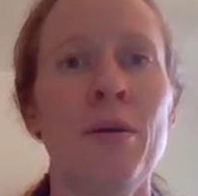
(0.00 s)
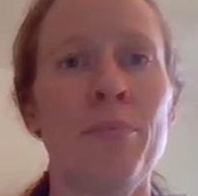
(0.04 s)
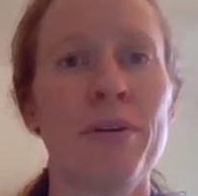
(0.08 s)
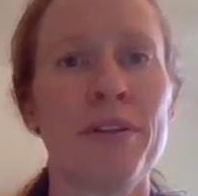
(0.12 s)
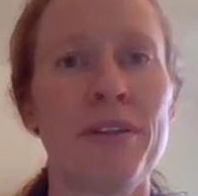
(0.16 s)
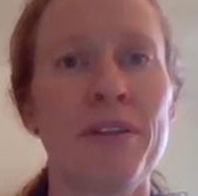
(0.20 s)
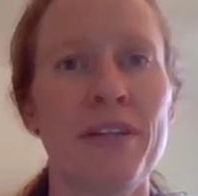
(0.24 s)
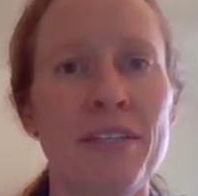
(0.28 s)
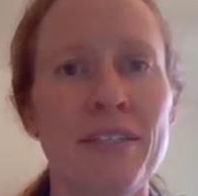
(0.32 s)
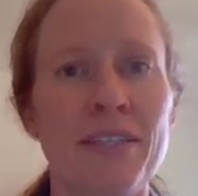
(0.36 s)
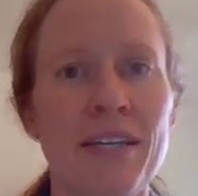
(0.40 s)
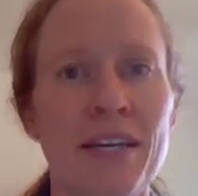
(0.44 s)

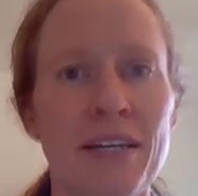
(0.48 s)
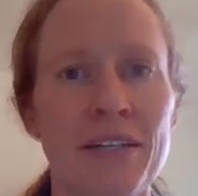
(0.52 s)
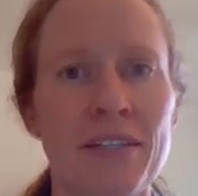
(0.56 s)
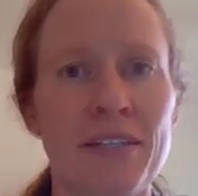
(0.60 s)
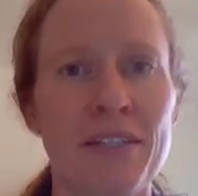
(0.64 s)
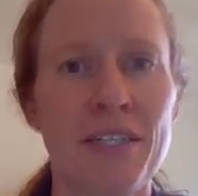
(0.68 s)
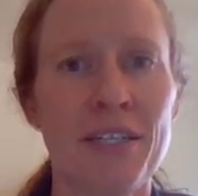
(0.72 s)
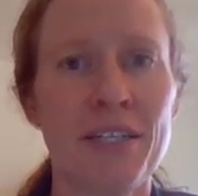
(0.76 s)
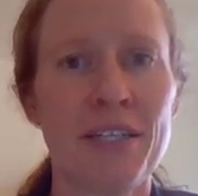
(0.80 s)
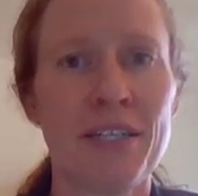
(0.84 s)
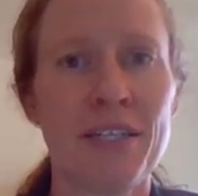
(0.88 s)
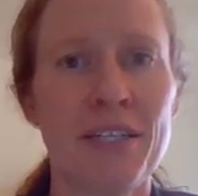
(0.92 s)
But these
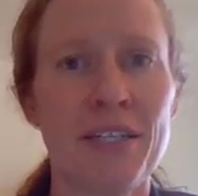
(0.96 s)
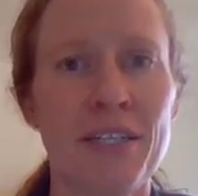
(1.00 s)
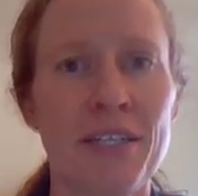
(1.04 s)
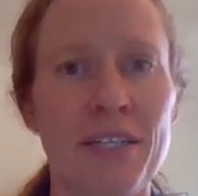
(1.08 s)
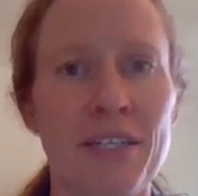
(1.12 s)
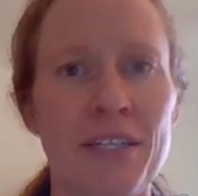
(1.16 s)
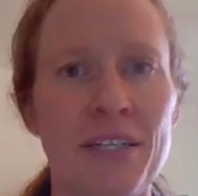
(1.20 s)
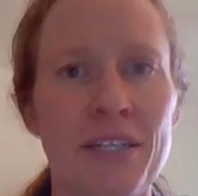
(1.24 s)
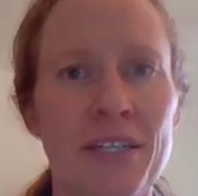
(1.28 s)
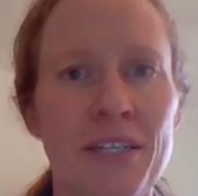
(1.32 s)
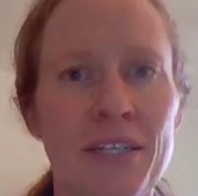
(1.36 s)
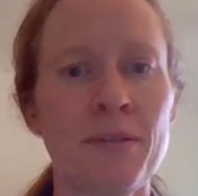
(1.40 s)

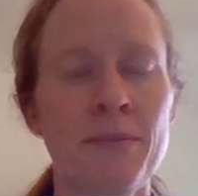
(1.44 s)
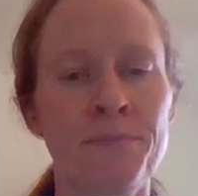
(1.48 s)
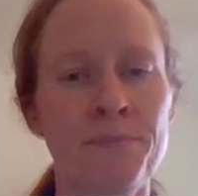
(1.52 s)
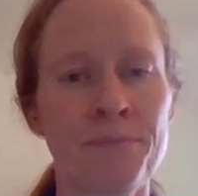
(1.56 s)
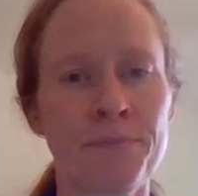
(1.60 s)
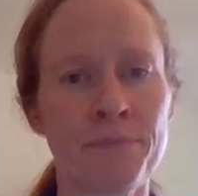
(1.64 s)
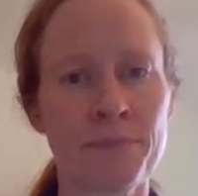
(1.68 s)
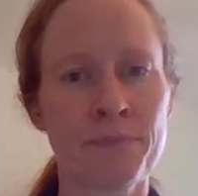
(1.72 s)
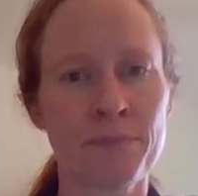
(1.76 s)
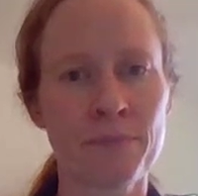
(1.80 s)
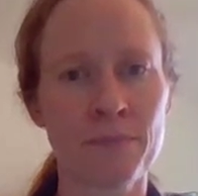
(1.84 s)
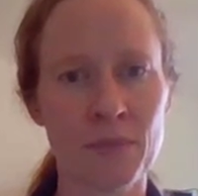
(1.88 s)
activities,
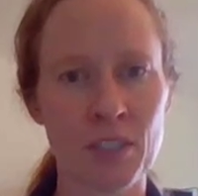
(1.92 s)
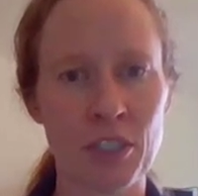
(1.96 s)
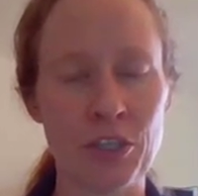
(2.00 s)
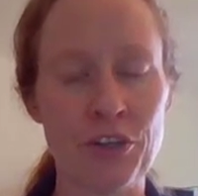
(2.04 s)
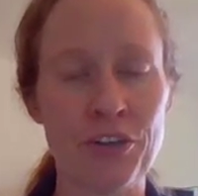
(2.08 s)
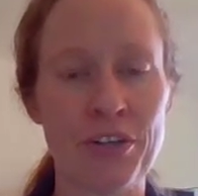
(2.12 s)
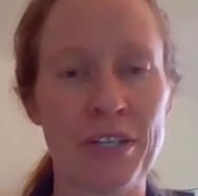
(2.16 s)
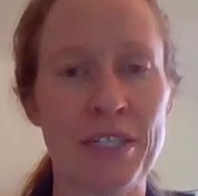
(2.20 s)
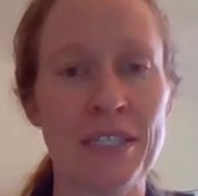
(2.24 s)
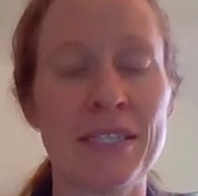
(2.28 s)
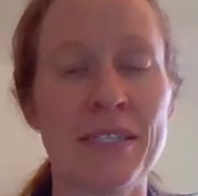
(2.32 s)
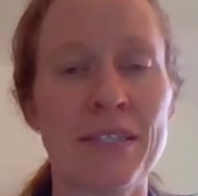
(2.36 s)

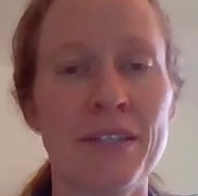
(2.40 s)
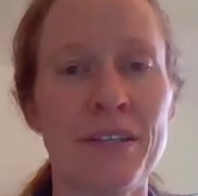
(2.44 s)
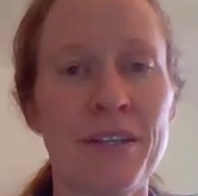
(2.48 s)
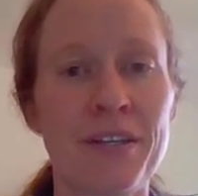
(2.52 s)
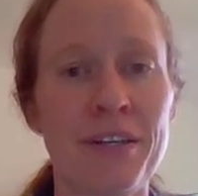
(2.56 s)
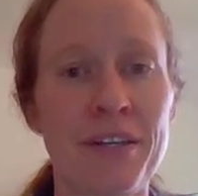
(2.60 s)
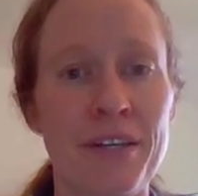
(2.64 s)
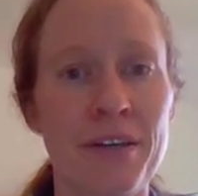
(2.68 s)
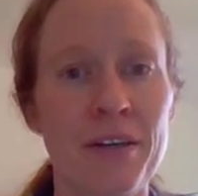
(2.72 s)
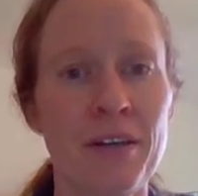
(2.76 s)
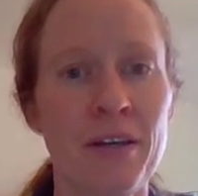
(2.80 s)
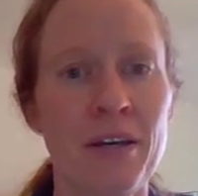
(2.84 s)
you can
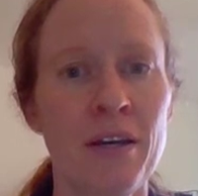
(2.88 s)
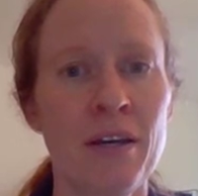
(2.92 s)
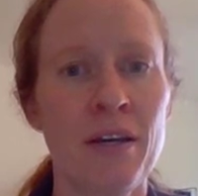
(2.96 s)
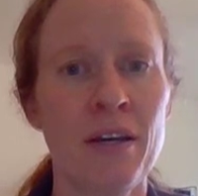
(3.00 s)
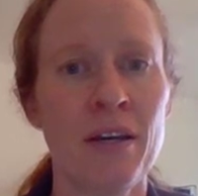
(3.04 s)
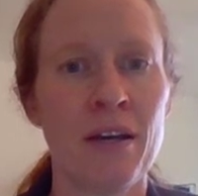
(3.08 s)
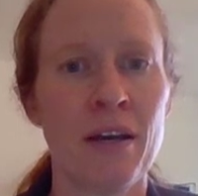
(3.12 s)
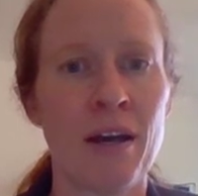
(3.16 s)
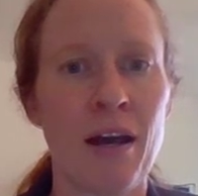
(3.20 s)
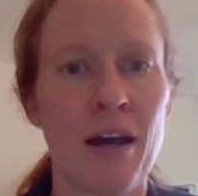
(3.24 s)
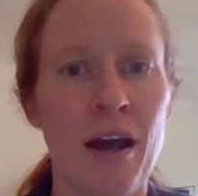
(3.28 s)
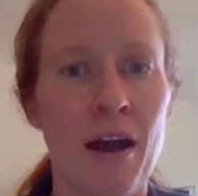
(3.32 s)
see,
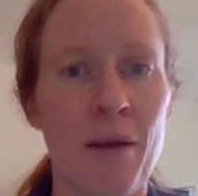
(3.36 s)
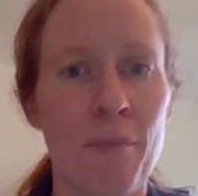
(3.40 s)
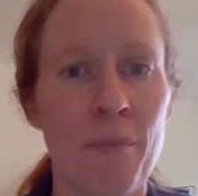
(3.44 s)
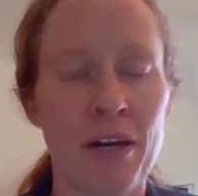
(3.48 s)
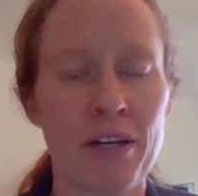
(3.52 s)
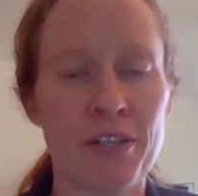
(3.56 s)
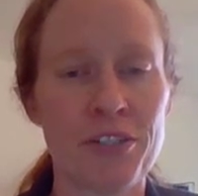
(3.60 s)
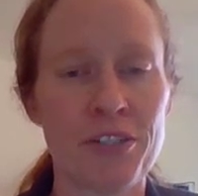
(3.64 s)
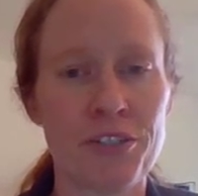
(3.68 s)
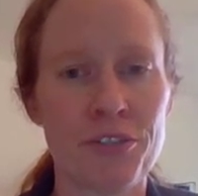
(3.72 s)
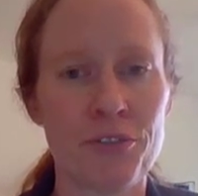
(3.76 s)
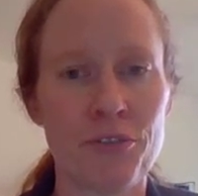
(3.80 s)

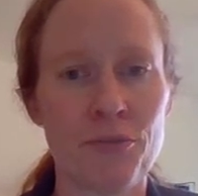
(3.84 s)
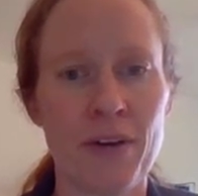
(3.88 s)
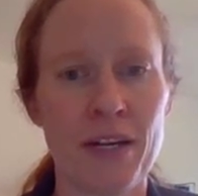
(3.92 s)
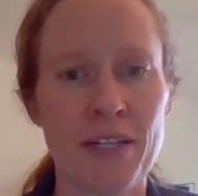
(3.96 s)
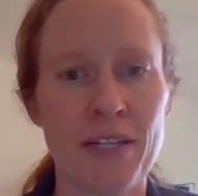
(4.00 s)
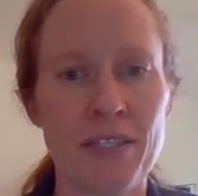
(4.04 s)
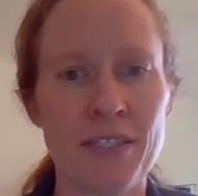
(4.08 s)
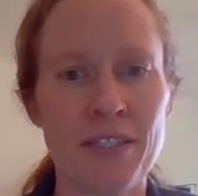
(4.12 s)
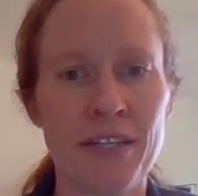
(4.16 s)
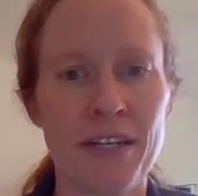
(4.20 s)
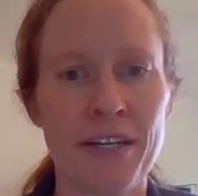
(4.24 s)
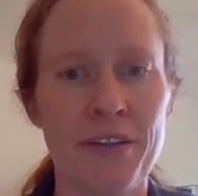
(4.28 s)
are due
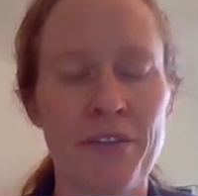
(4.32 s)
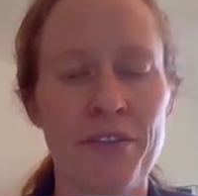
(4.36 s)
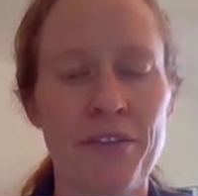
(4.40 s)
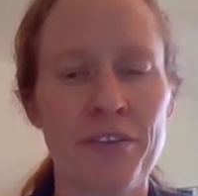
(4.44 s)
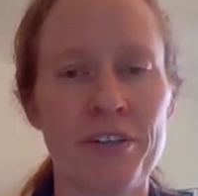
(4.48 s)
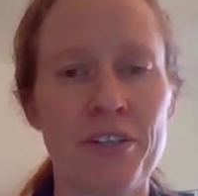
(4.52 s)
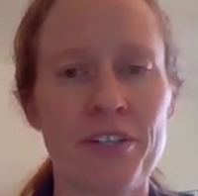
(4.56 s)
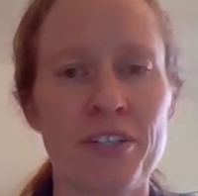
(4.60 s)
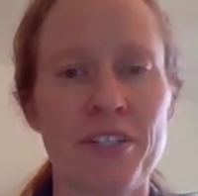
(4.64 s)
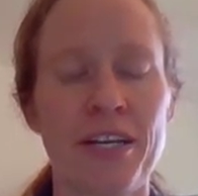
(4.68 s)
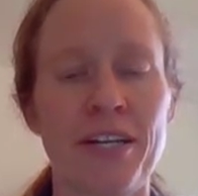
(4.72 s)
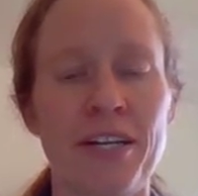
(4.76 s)
Wednesday and
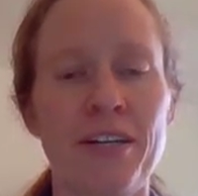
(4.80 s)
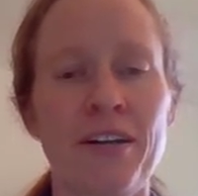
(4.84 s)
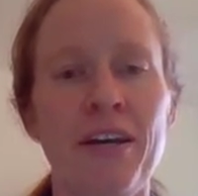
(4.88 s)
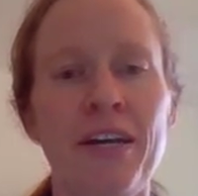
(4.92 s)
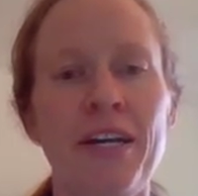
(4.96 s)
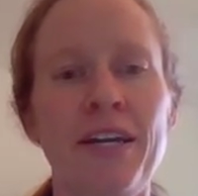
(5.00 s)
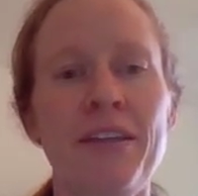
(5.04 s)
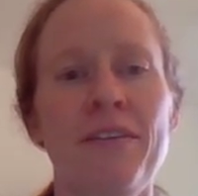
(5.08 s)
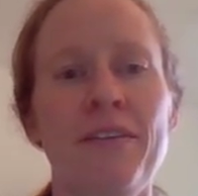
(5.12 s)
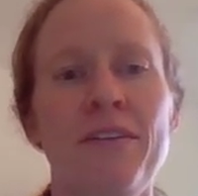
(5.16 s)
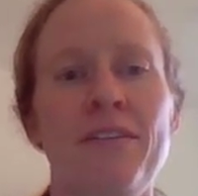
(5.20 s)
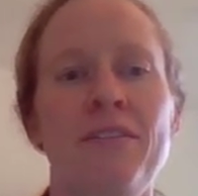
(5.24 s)
Thursday night.